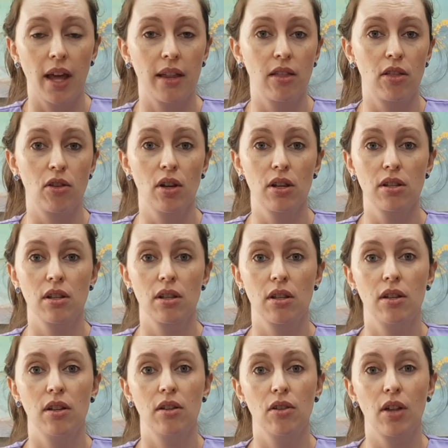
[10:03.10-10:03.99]
and
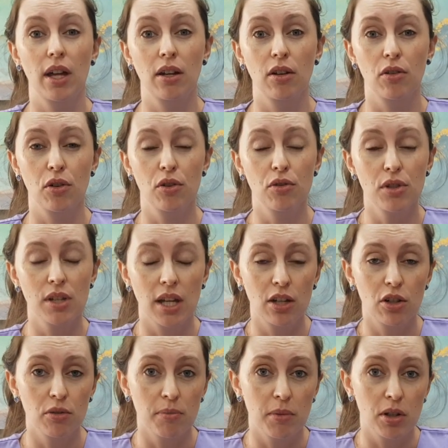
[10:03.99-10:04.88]
that, that those
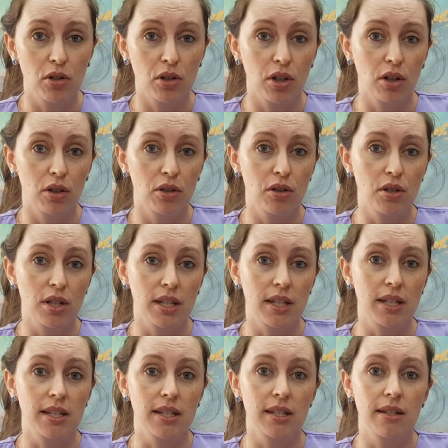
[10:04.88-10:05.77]

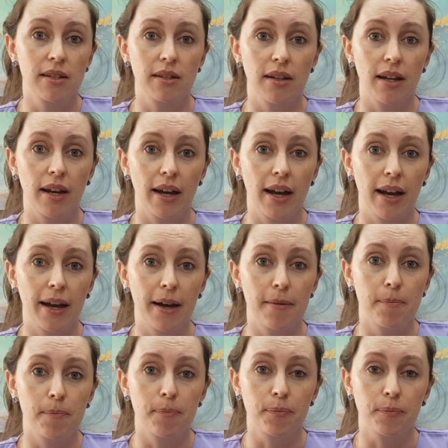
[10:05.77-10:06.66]
endometriosis
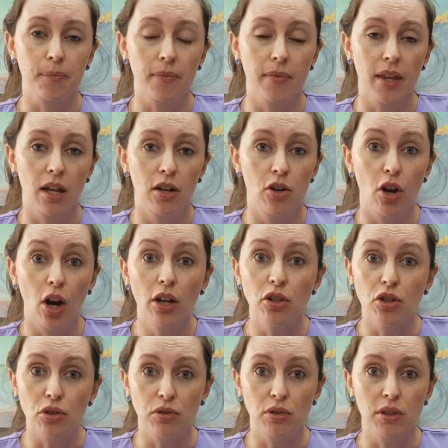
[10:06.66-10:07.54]
um,
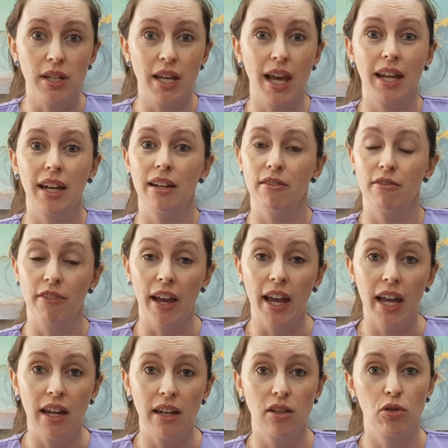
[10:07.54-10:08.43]
nodules can
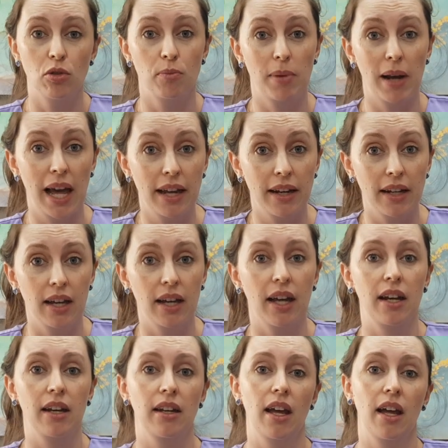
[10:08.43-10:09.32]
invade your
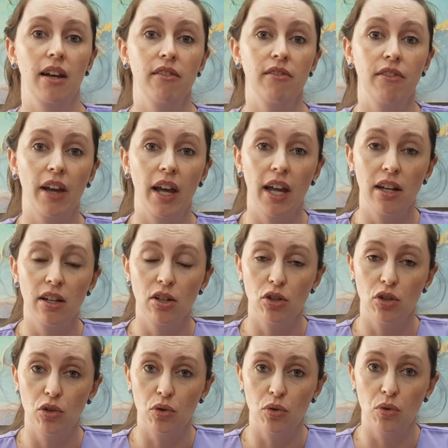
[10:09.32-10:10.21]
bladder and can invade
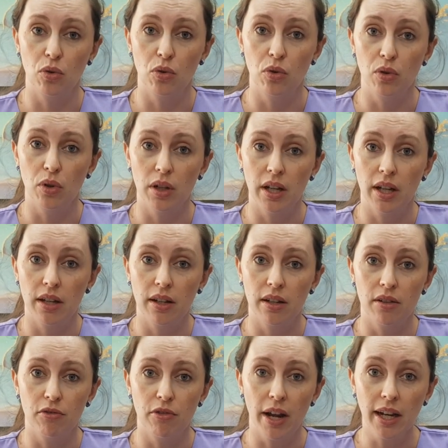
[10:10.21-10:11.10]
your
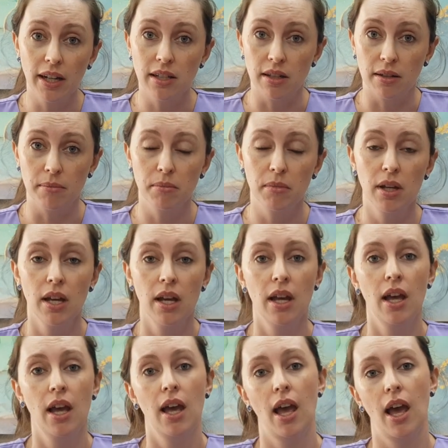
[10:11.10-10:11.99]
rectum,
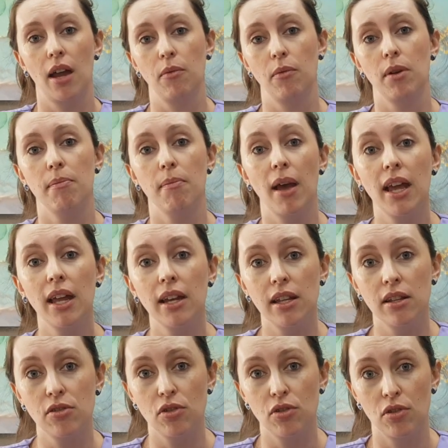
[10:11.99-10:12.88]
and we may
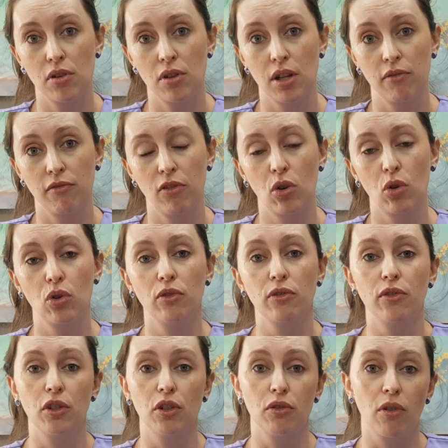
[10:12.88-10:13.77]
need to
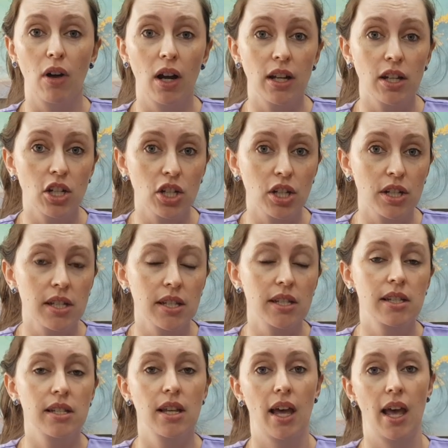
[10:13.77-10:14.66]
involve
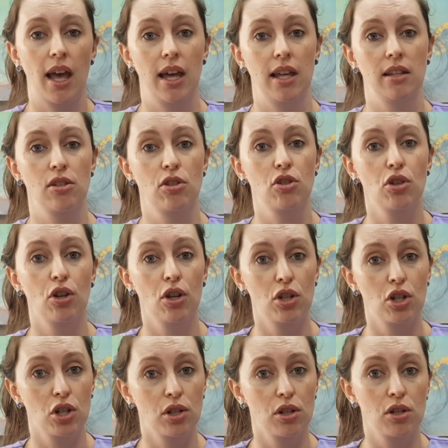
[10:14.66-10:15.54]
urologists and
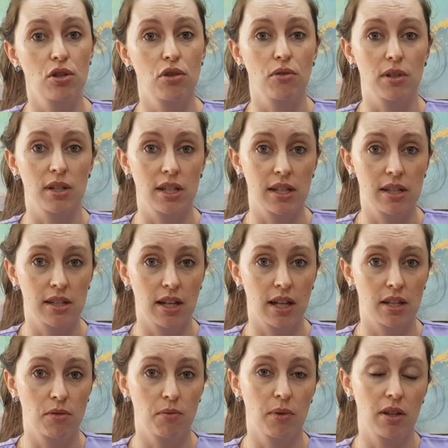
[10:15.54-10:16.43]
surgeons to assist
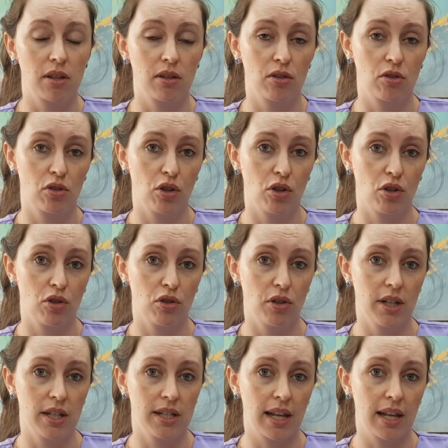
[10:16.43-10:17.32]
us with
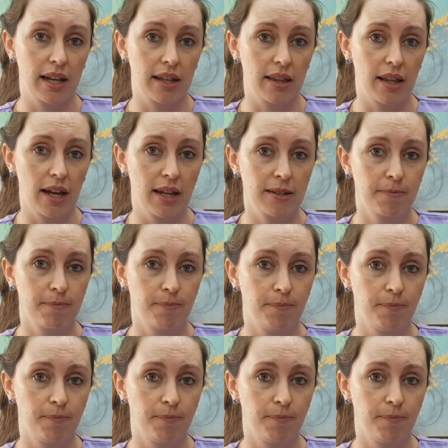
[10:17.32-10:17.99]
surgeries like that.